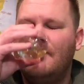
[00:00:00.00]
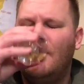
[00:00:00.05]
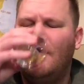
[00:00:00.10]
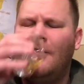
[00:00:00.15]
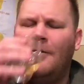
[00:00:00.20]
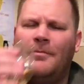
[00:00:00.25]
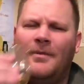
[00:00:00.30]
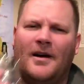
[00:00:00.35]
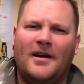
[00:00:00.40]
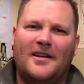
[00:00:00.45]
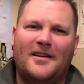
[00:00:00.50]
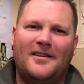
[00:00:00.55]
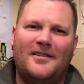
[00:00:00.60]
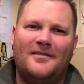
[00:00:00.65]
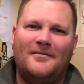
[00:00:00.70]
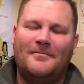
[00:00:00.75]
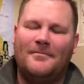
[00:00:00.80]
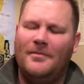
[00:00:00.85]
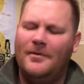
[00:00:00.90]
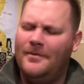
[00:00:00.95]
oh my,
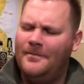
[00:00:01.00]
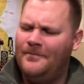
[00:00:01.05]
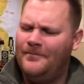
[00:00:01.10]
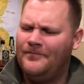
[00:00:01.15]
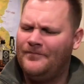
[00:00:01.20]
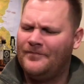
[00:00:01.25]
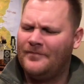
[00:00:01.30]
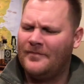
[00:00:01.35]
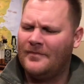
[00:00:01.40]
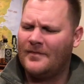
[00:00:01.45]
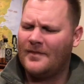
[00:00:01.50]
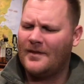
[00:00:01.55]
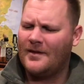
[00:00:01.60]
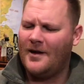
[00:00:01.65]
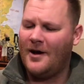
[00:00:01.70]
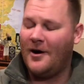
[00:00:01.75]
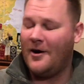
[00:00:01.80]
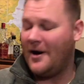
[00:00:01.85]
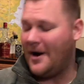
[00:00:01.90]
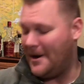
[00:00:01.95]

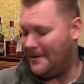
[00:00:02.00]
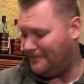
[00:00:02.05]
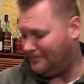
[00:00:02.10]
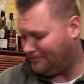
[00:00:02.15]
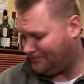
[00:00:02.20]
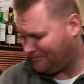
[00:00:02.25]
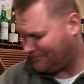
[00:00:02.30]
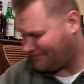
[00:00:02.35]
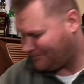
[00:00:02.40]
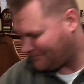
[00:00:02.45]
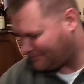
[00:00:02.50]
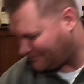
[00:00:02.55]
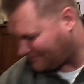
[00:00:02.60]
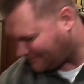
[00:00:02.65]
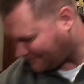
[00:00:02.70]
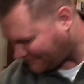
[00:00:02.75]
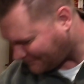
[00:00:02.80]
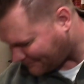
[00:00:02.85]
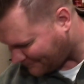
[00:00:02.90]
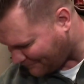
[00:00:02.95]
all right.
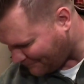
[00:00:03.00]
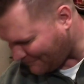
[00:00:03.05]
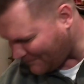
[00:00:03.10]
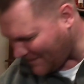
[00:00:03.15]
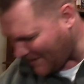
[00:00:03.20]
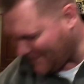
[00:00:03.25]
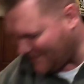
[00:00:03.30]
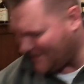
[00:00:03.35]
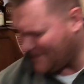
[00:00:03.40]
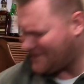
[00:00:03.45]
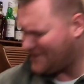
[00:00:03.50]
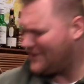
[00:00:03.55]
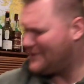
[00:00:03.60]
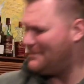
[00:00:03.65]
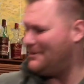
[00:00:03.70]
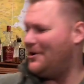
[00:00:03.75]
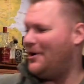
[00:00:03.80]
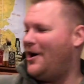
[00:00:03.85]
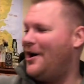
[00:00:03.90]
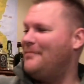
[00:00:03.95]
This has
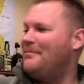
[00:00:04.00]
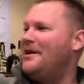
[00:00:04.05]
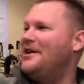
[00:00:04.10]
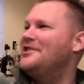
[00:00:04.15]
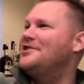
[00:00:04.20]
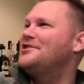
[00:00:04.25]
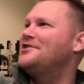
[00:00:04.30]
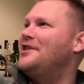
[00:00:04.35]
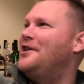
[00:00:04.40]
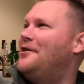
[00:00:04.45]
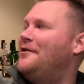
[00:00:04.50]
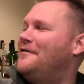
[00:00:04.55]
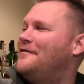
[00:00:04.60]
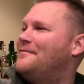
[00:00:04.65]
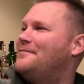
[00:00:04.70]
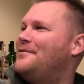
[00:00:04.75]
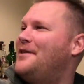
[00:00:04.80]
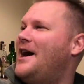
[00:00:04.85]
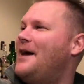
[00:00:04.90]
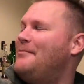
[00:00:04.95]
been on my
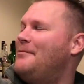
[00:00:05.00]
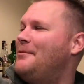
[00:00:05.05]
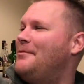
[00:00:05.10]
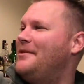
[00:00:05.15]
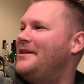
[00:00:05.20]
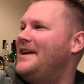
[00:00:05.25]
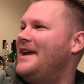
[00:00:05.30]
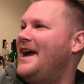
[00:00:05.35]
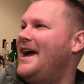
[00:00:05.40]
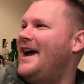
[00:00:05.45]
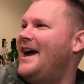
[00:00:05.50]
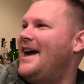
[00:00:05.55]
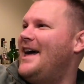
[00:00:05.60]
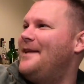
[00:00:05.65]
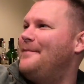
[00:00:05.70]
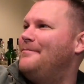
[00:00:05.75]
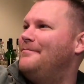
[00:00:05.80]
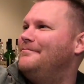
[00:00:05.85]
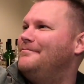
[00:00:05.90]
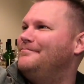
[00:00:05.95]
shelf probably at
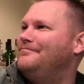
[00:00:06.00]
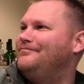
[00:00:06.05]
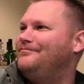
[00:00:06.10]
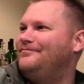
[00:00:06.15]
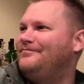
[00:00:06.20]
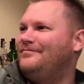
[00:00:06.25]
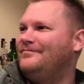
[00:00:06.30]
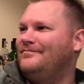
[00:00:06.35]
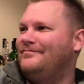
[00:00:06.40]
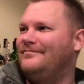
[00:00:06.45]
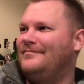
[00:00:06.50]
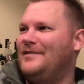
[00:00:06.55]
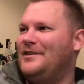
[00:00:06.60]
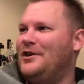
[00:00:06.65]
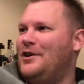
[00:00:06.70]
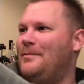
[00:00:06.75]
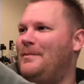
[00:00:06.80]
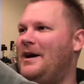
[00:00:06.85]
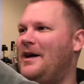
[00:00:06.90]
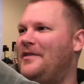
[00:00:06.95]
a, you
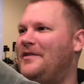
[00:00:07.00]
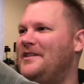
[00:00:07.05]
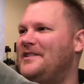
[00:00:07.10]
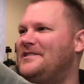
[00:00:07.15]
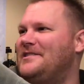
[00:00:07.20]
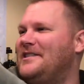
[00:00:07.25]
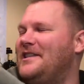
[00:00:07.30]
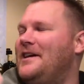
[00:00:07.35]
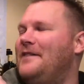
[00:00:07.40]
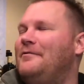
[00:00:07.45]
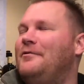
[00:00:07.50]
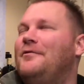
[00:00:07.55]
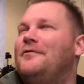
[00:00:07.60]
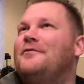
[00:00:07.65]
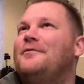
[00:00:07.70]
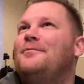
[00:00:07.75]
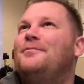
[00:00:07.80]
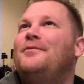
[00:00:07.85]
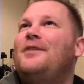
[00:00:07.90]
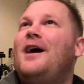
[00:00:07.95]
know, about this level
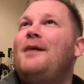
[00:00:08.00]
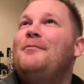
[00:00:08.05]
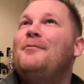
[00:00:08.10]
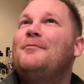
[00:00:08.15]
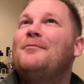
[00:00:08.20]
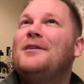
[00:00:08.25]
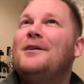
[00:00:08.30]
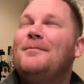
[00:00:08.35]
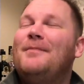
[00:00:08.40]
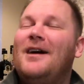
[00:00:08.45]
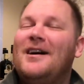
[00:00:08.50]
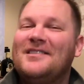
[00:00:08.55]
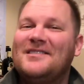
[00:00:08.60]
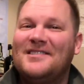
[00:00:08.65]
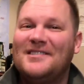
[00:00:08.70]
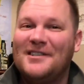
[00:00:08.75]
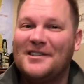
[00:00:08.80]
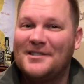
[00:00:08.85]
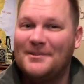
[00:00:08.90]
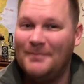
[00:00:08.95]
for probably about
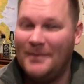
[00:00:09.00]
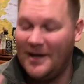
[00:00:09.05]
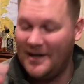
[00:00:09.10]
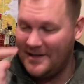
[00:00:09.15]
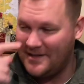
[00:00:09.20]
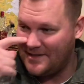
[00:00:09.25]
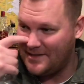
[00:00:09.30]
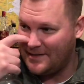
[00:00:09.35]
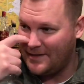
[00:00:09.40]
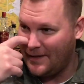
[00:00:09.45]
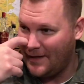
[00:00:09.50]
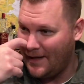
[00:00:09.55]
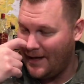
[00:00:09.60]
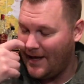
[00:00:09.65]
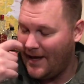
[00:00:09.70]
6 months,